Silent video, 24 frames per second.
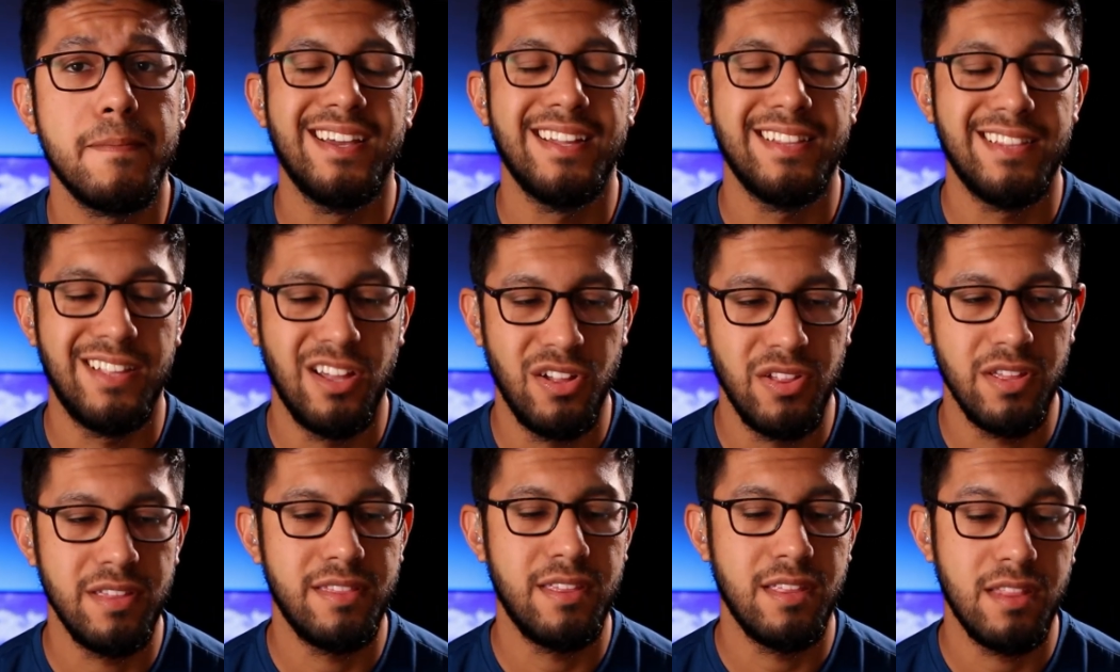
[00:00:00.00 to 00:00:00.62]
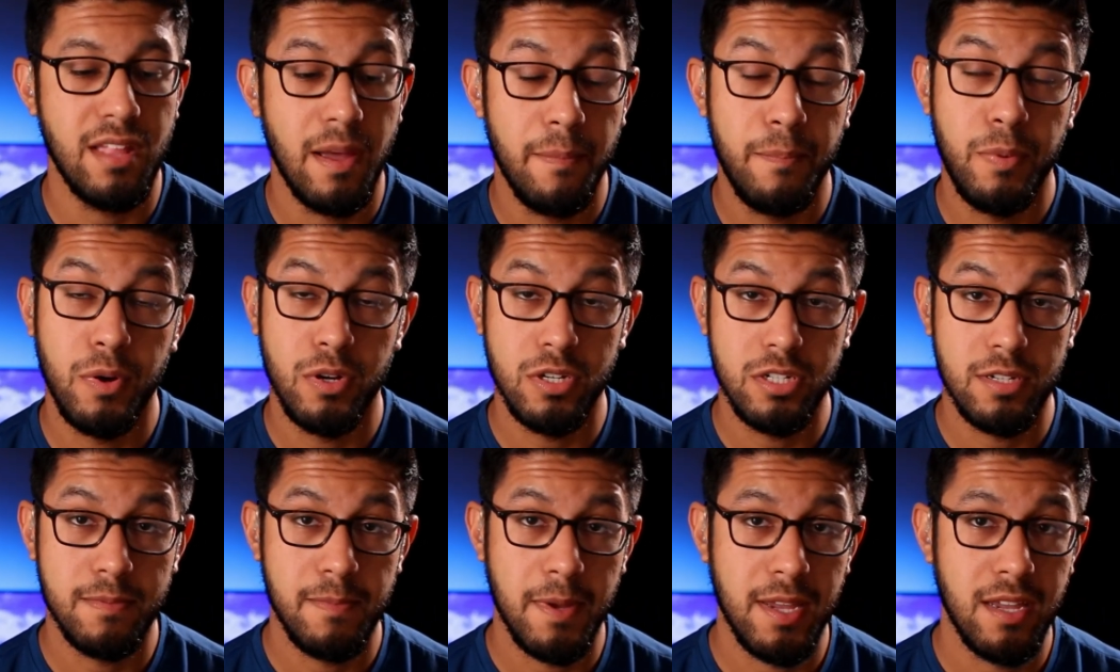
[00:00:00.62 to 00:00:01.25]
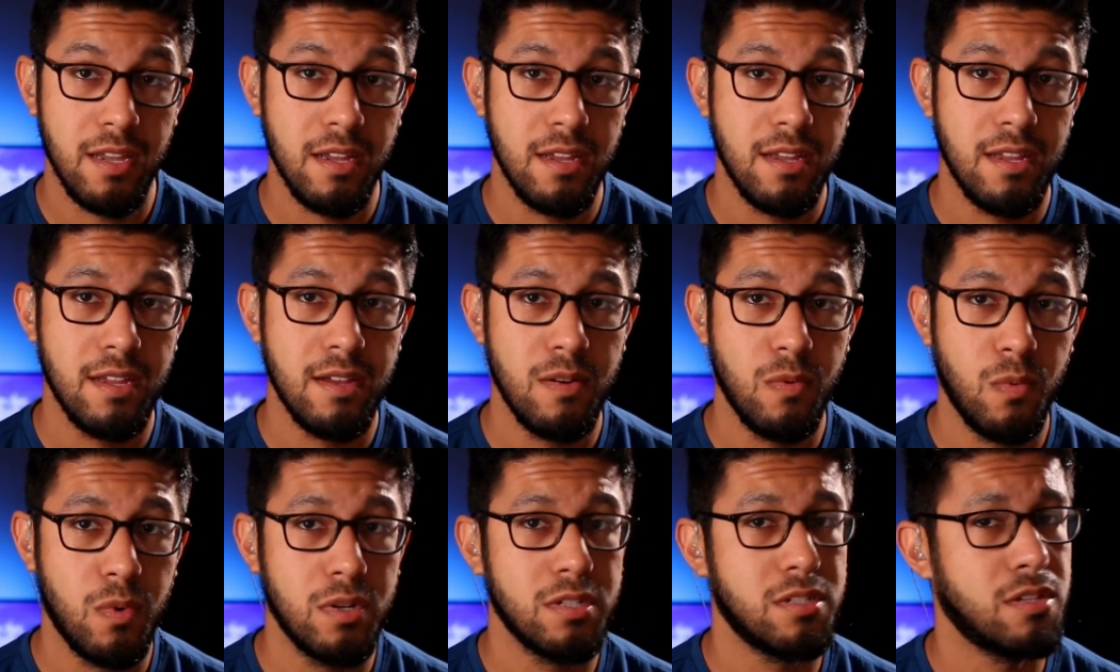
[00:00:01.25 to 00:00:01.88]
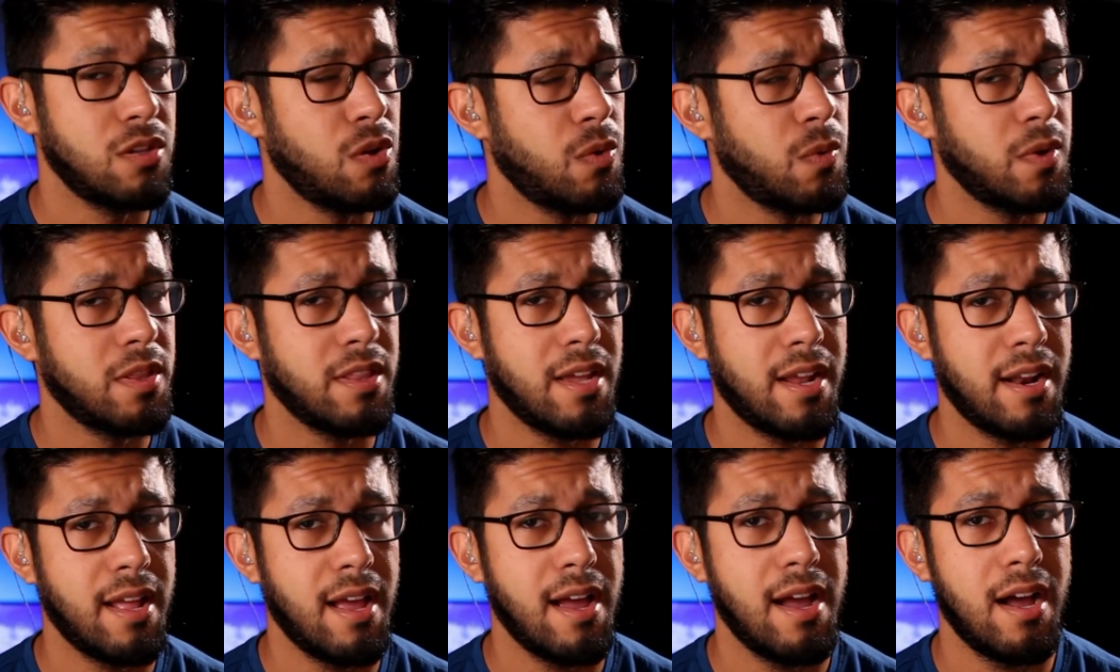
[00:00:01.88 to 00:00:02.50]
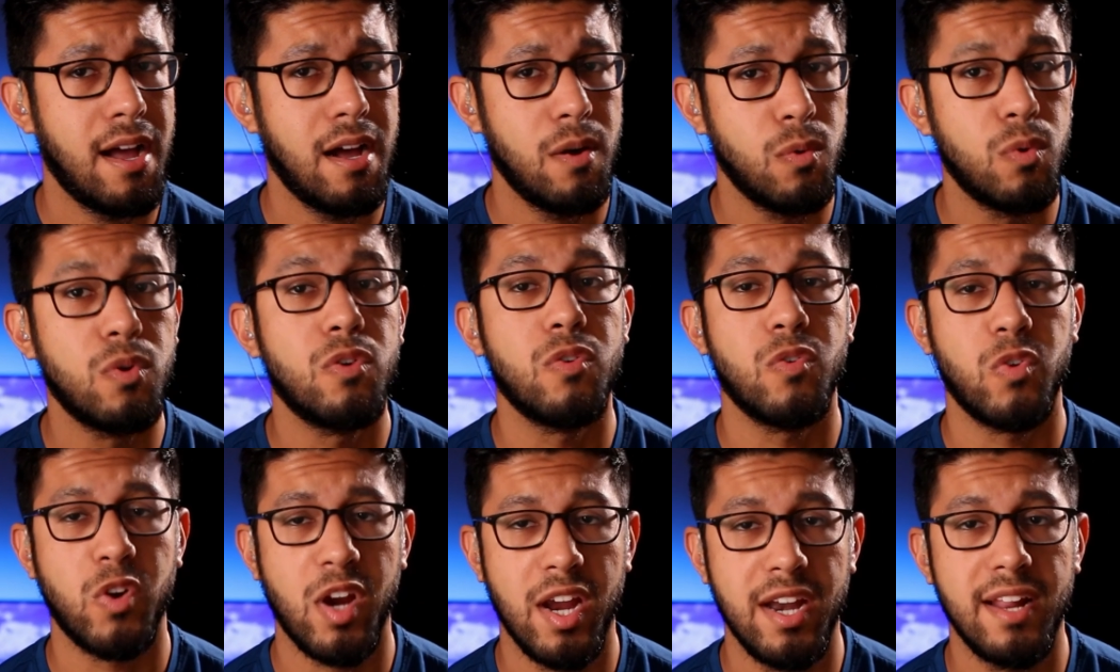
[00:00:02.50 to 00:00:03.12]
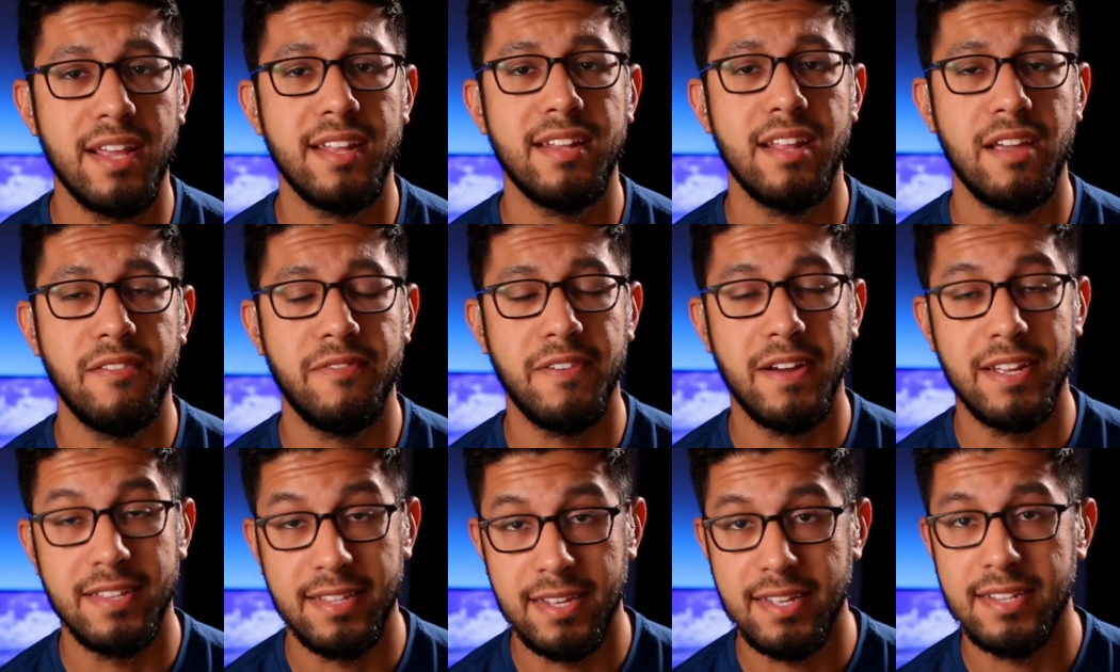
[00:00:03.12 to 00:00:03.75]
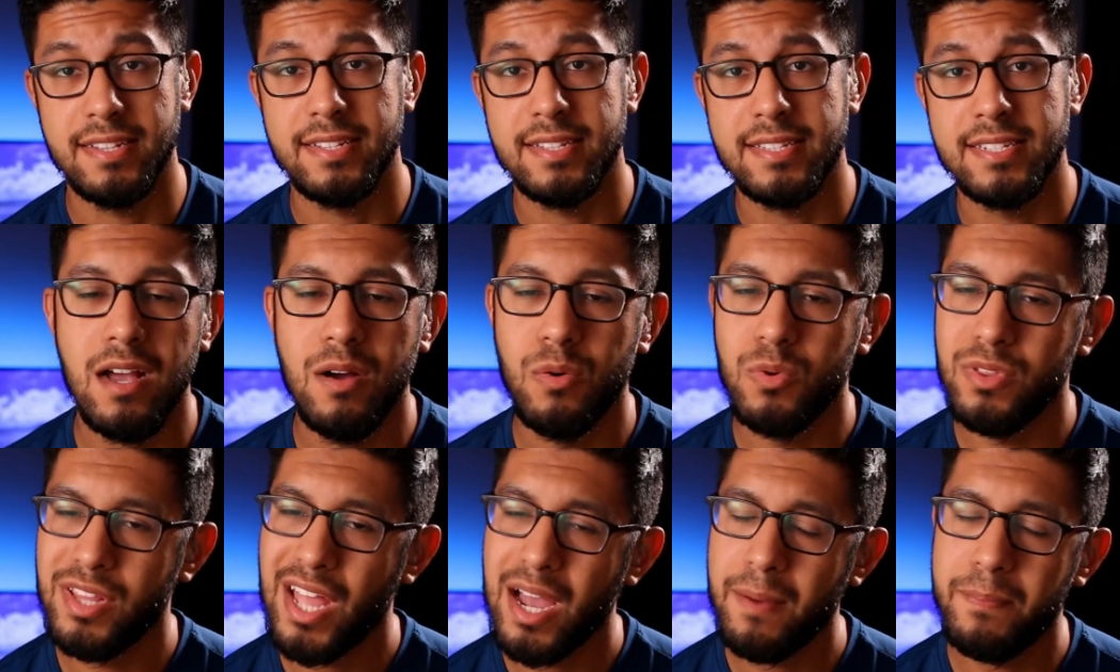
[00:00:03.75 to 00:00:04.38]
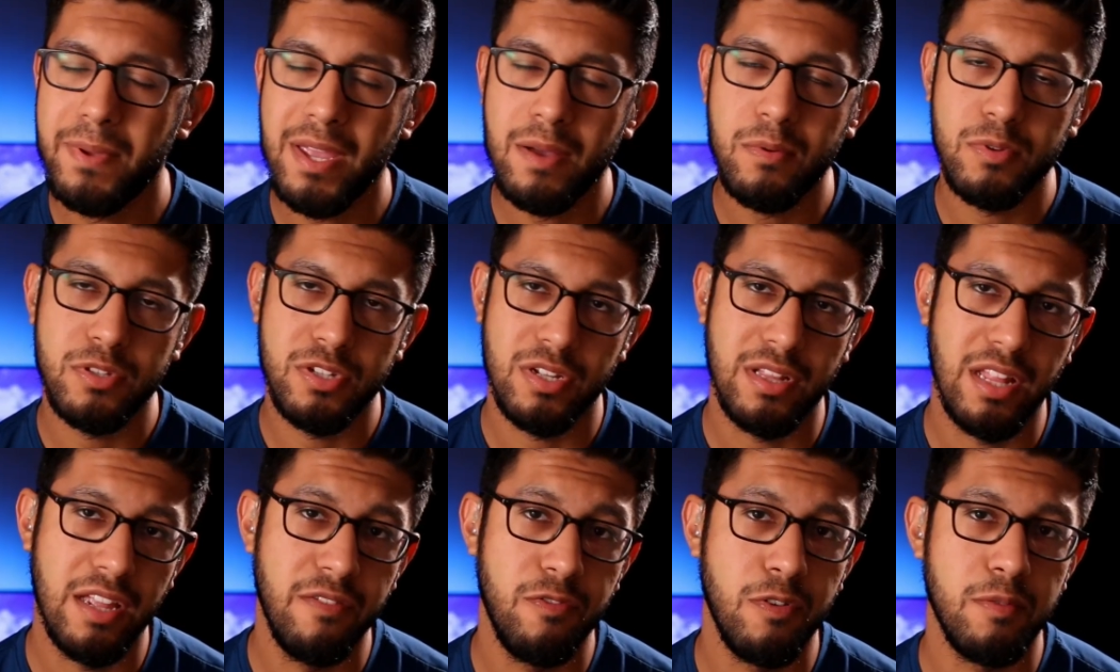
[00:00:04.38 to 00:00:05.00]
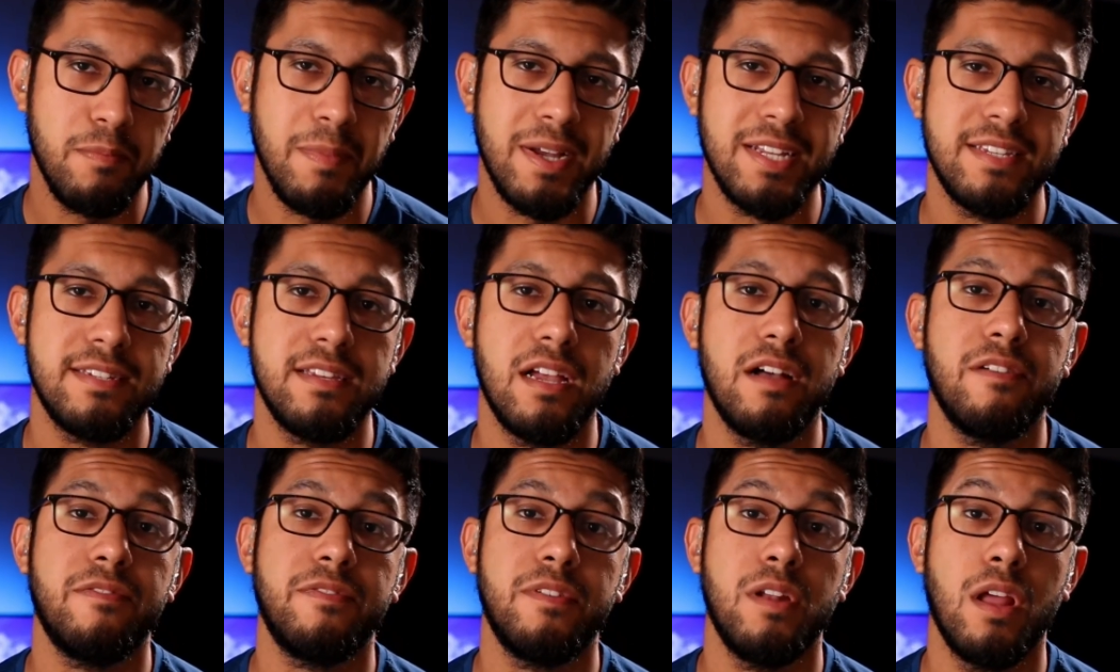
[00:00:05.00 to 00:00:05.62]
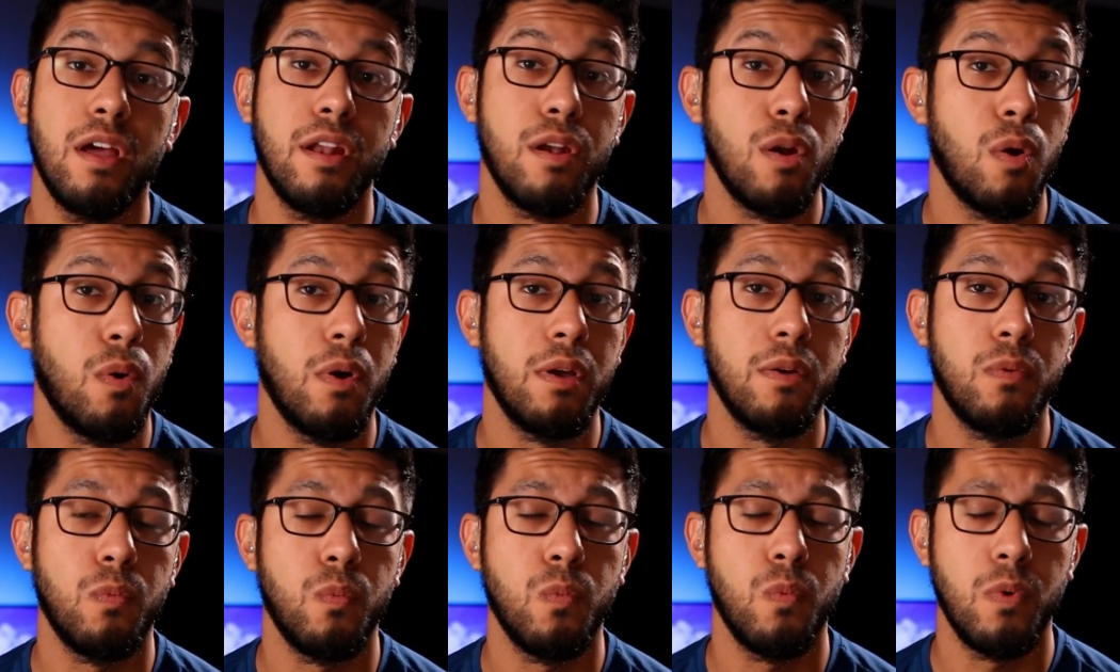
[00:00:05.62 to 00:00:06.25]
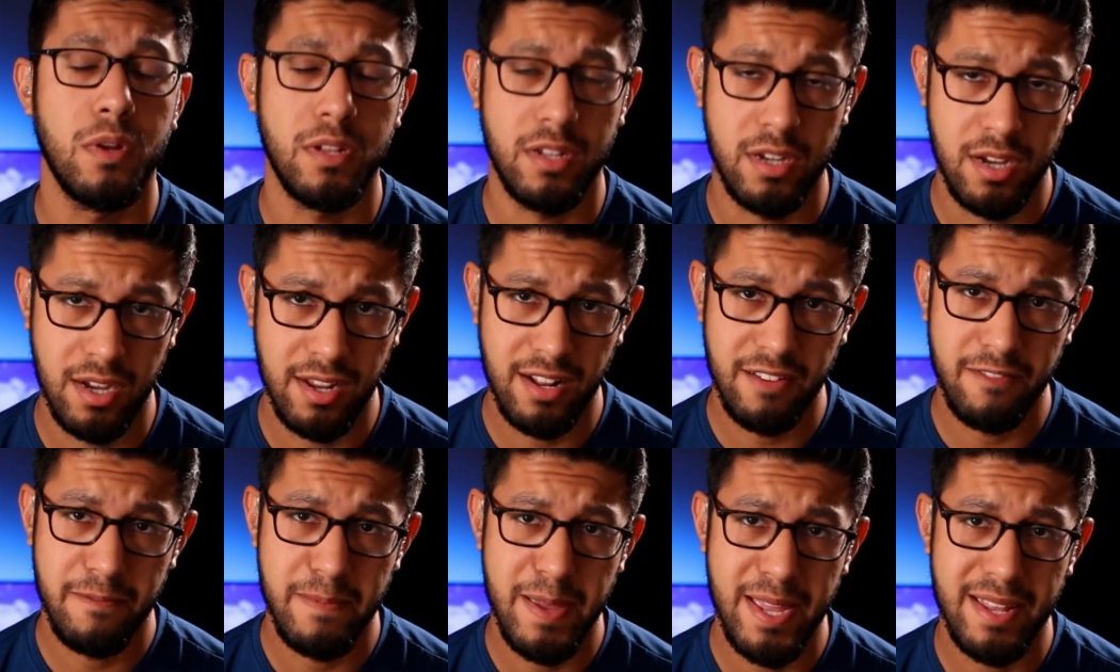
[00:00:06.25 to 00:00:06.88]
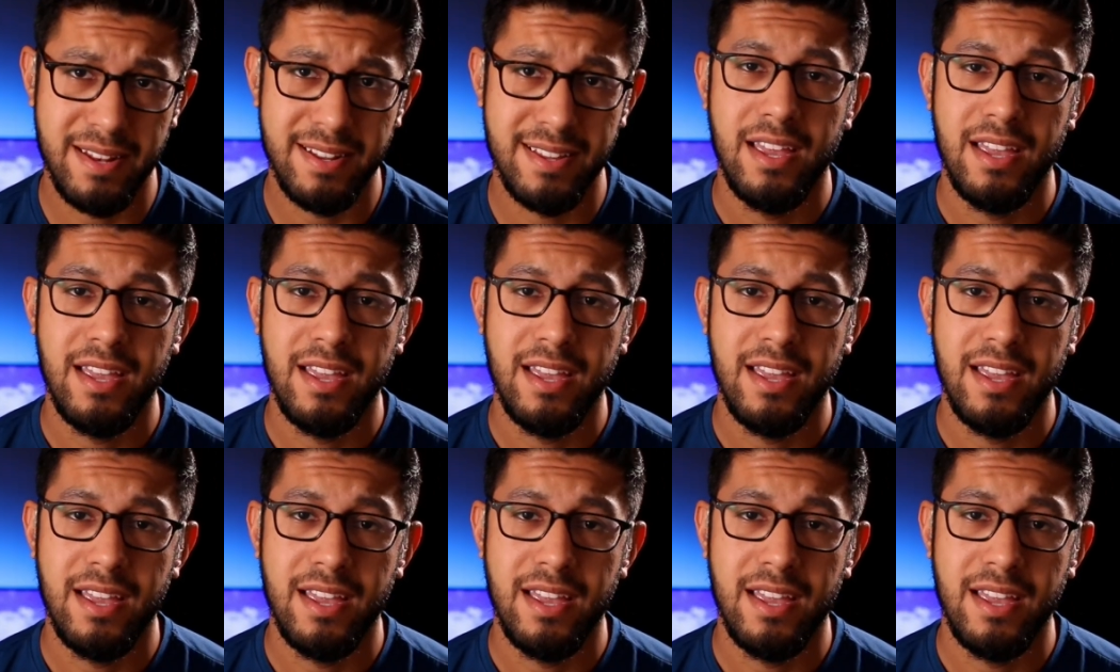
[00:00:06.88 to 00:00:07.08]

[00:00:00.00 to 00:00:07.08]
And the only thing that pushed me was knowing that I would regret it if I didn't. I will not be able to live with myself not knowing what could have been.